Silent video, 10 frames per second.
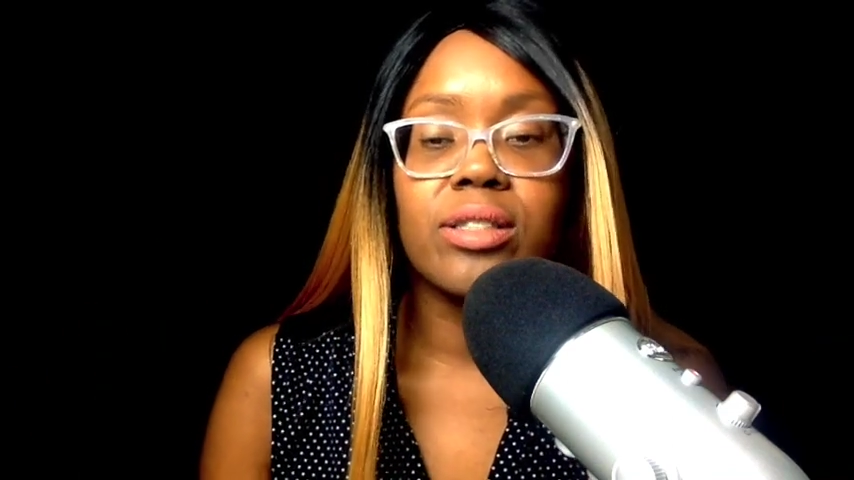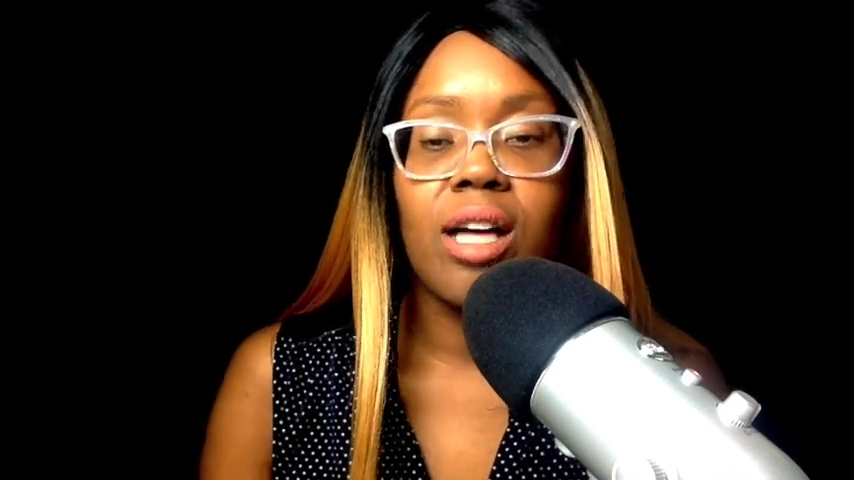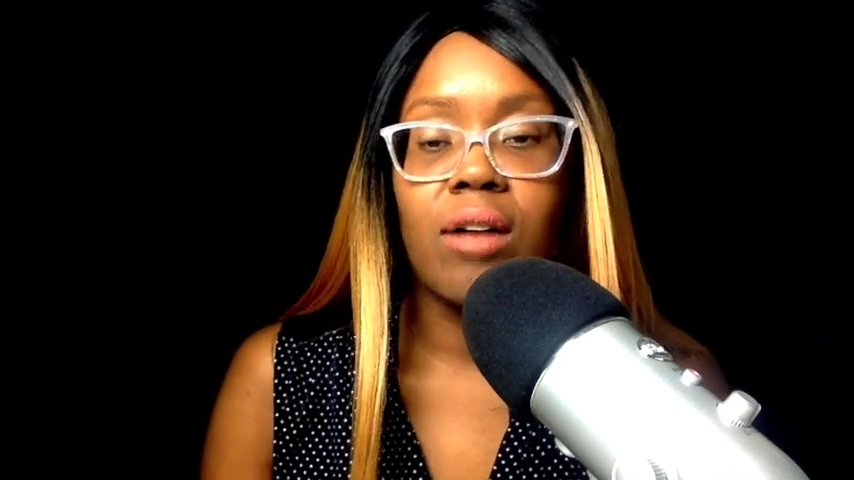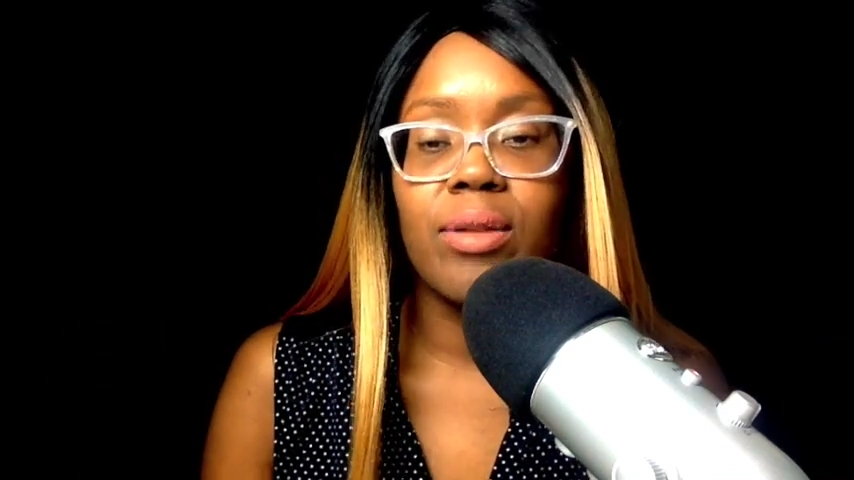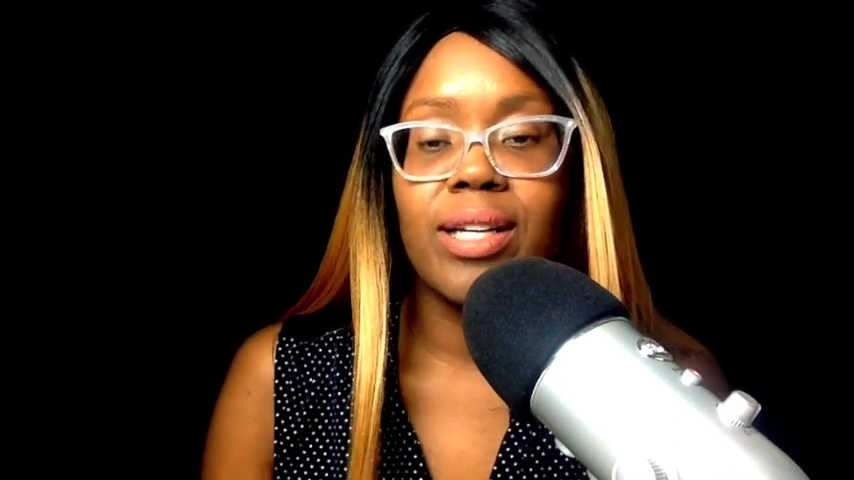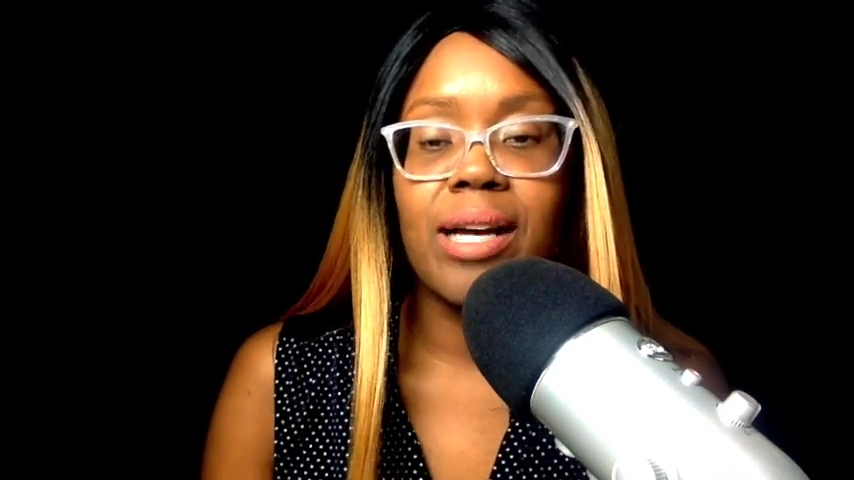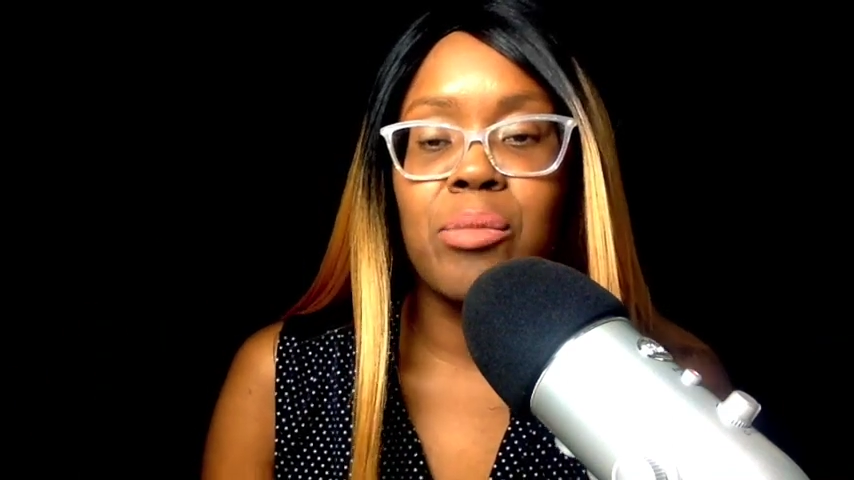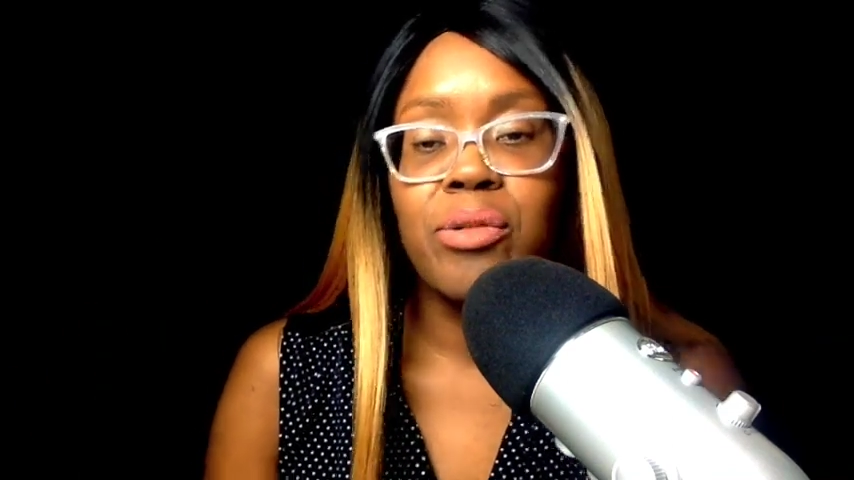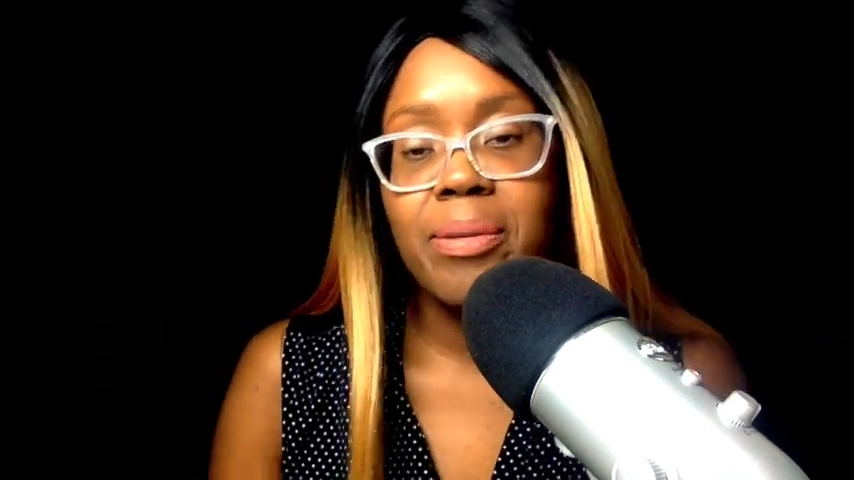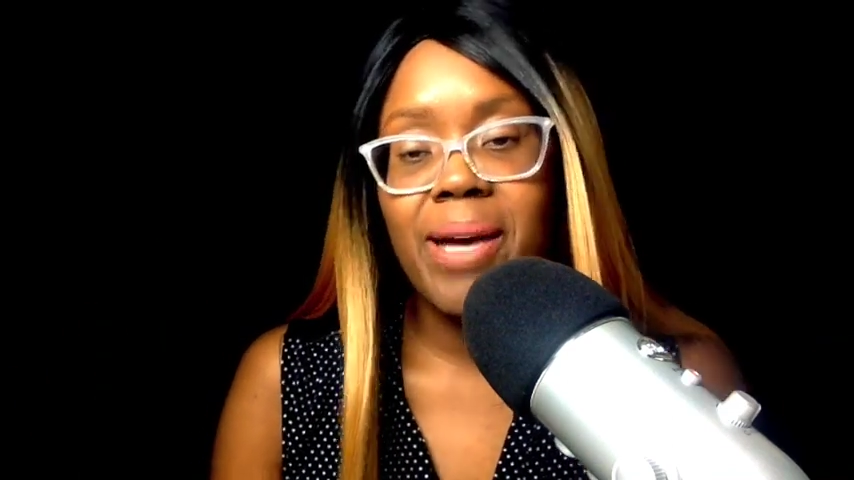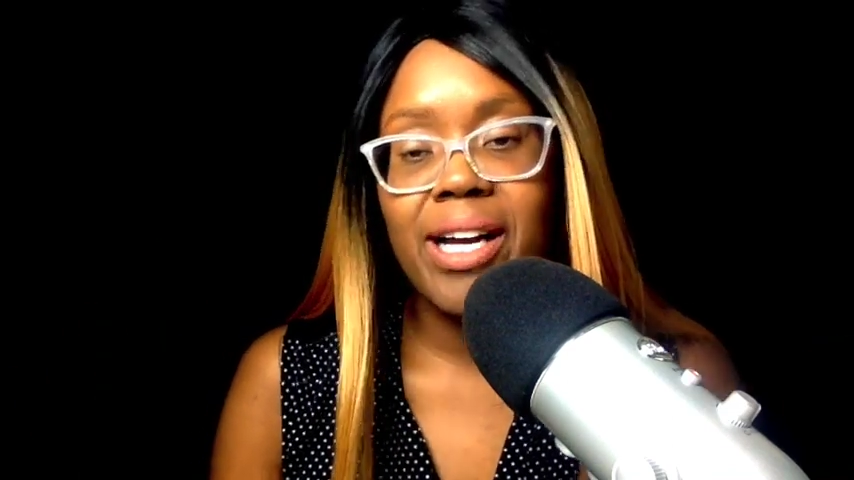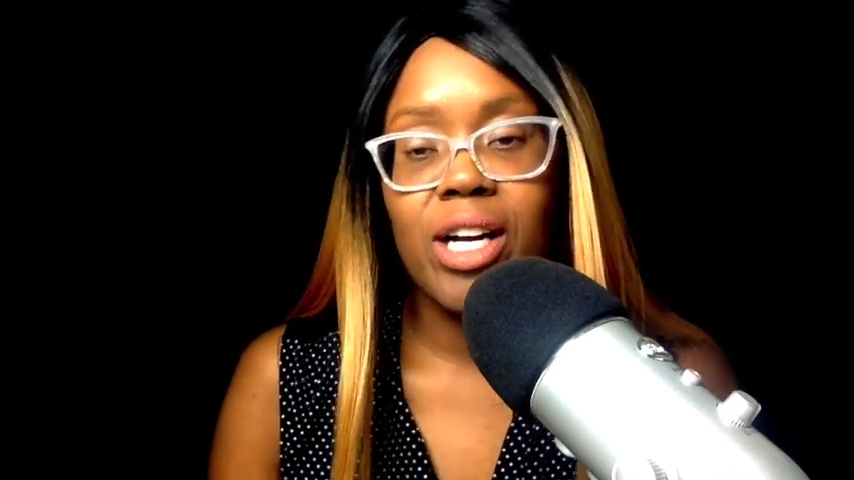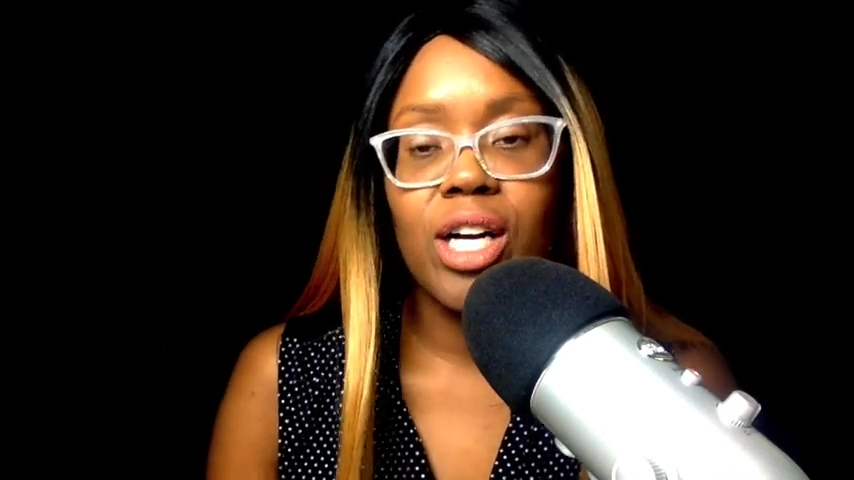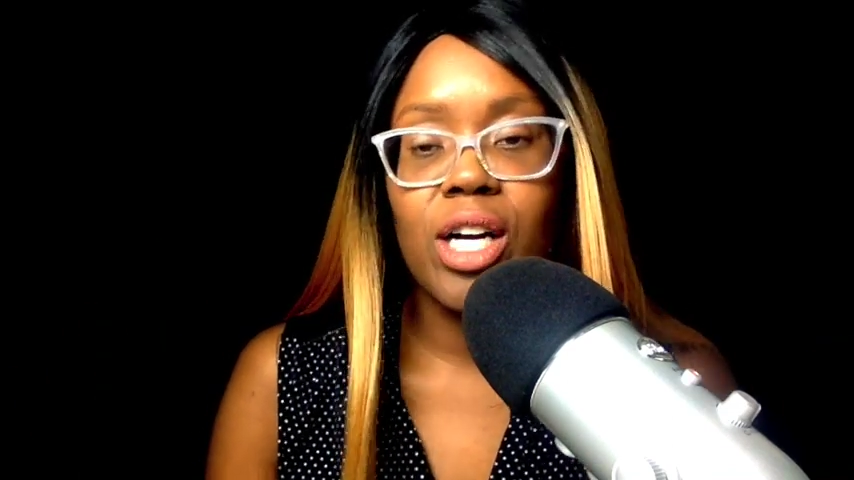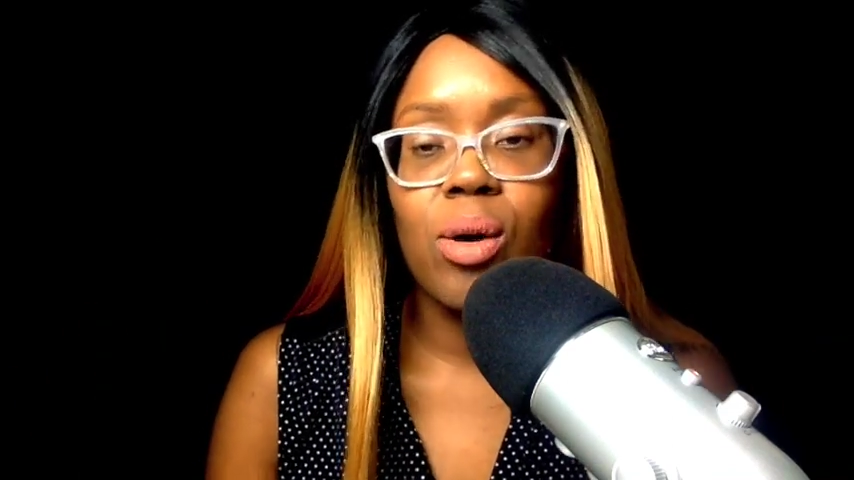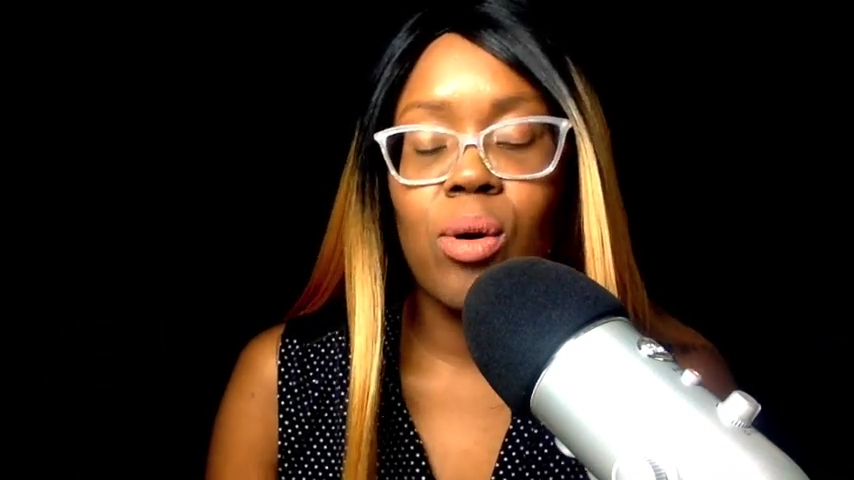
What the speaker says: software like Movie Maker